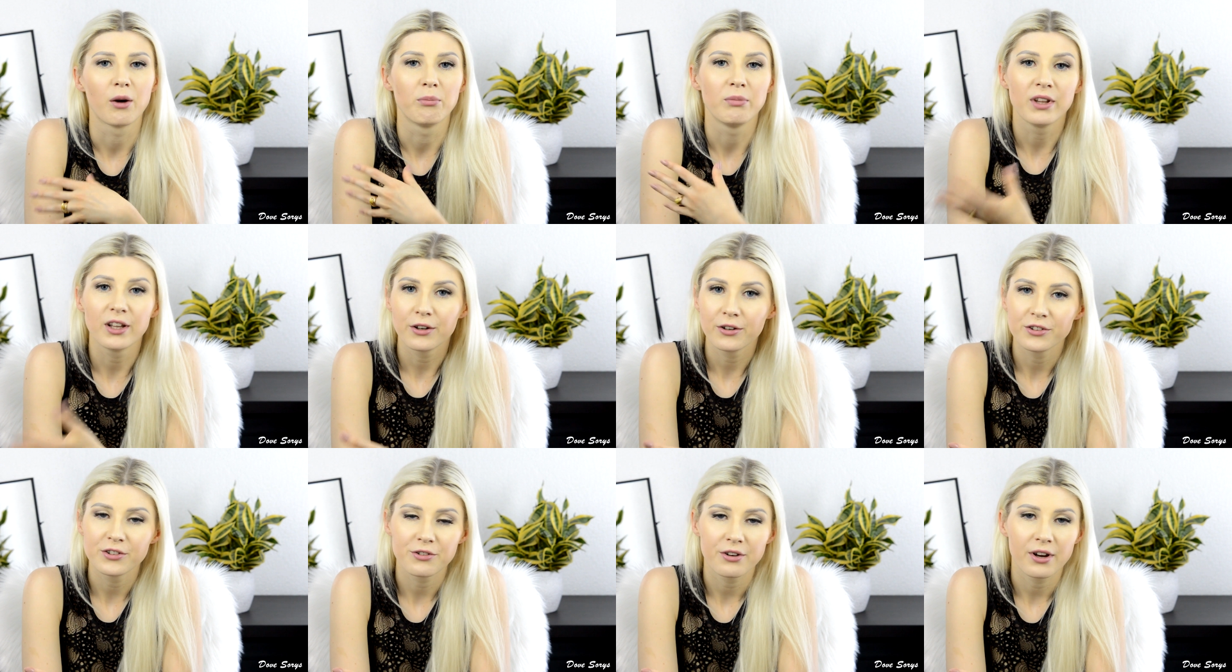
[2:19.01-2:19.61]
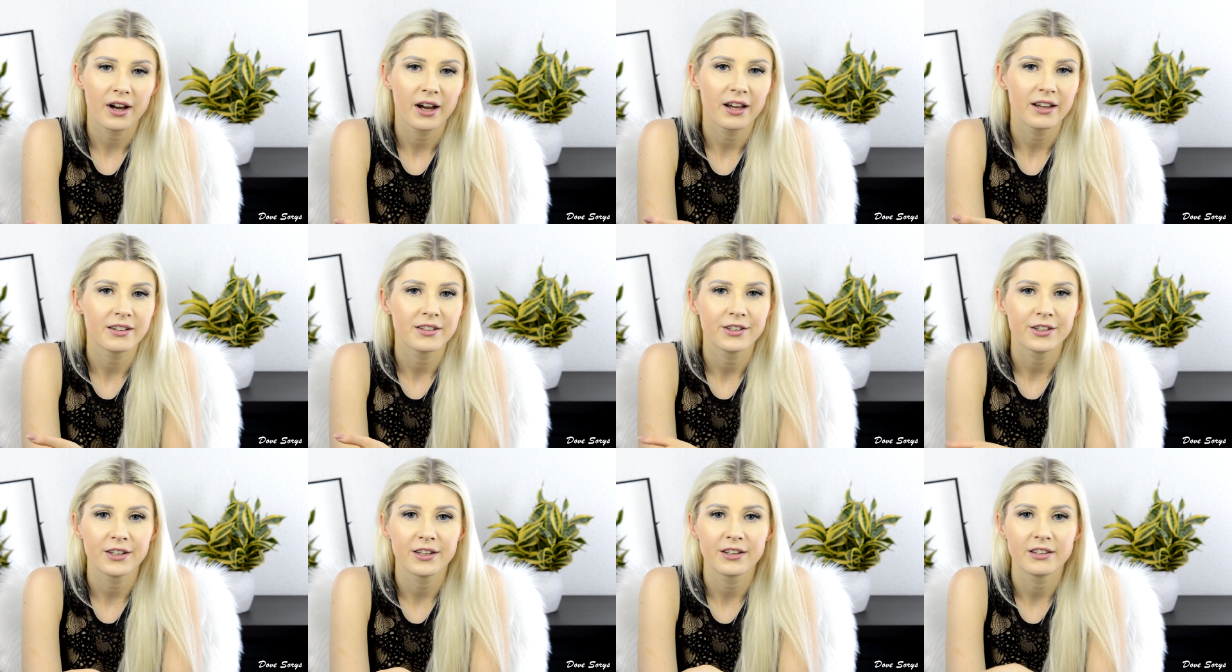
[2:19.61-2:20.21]
blow
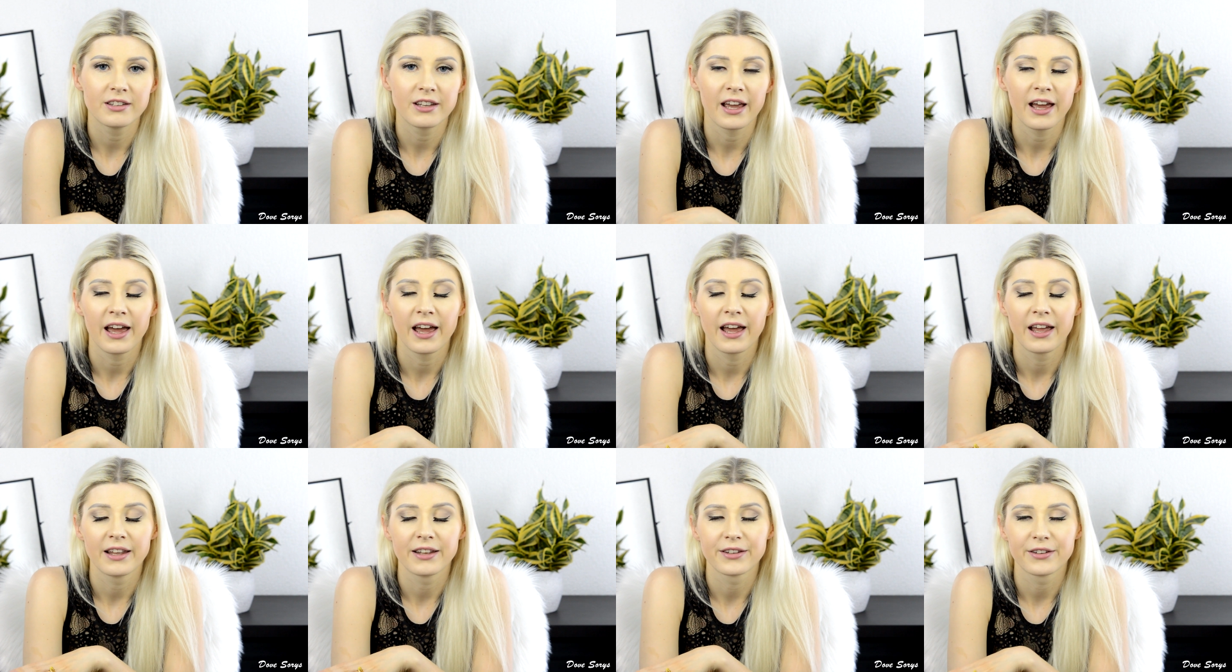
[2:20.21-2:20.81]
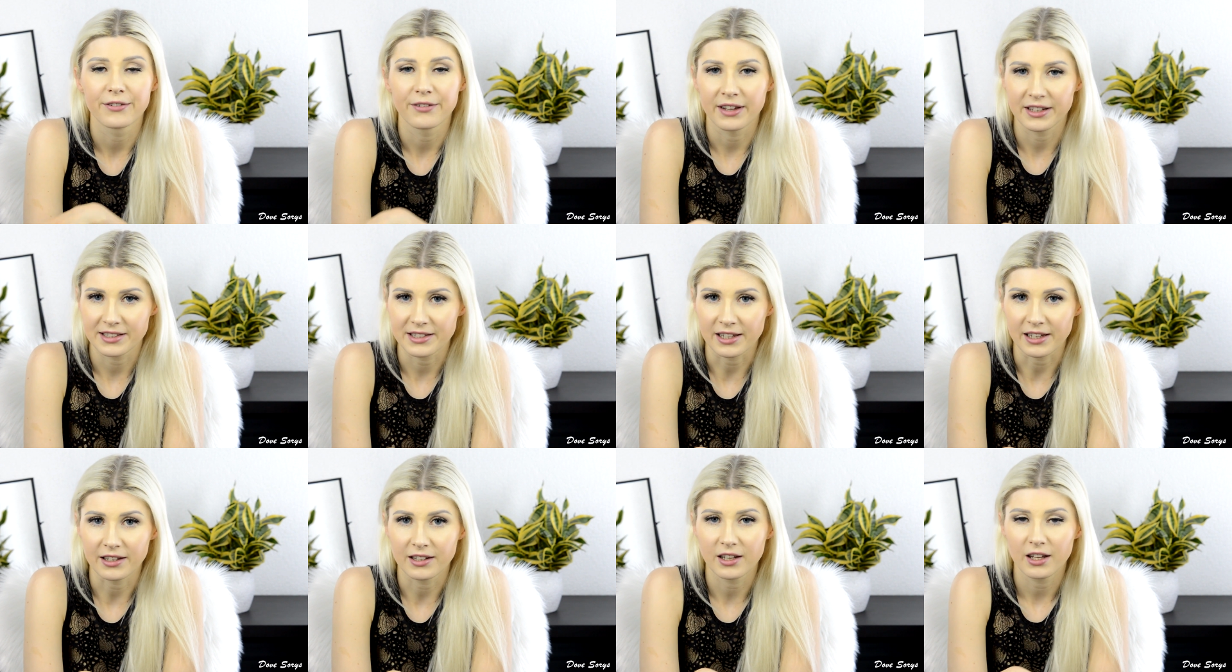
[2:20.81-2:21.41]
dried it, and
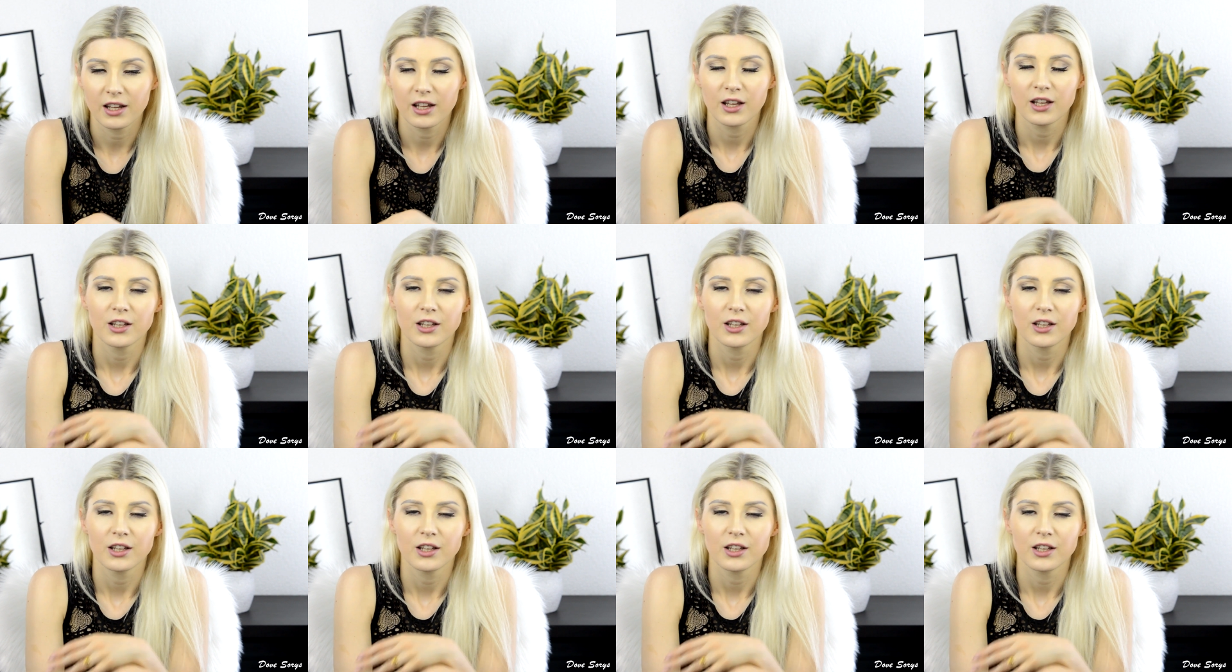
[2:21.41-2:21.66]
that's it.